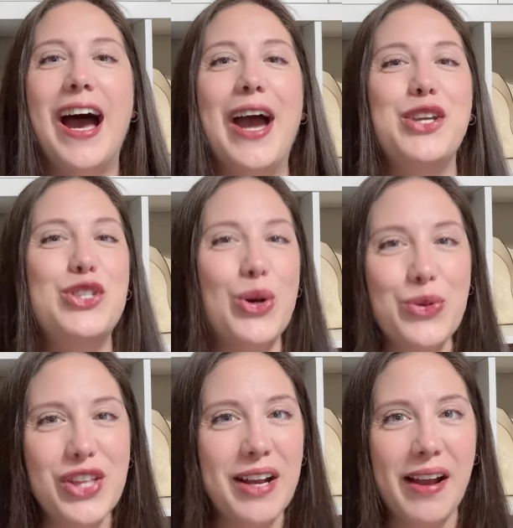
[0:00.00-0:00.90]
I don't
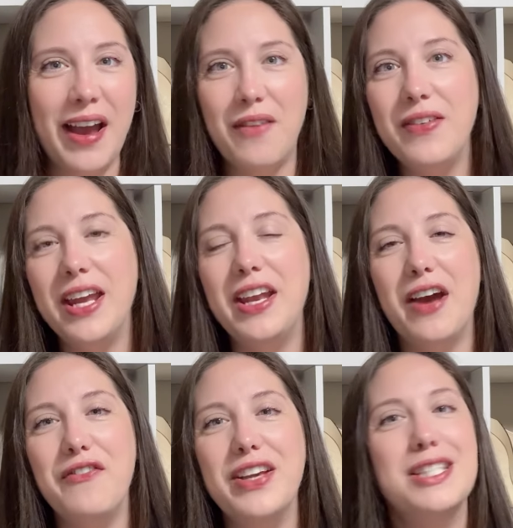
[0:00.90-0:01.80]
think I have
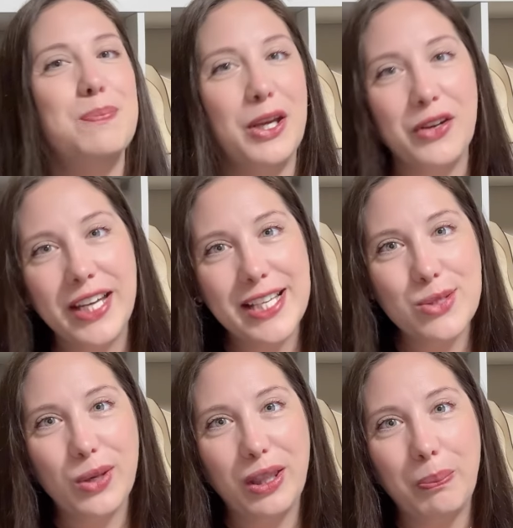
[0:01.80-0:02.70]
enough experience
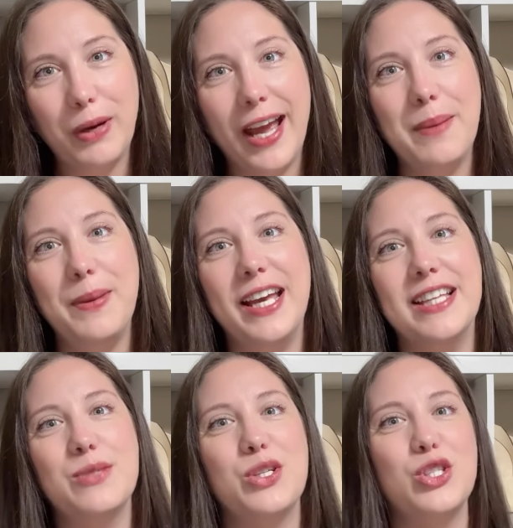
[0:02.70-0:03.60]
with the brand
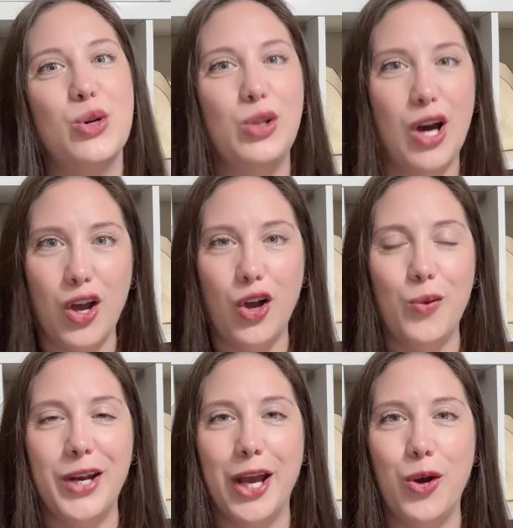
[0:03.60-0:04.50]
because it was so long ago when I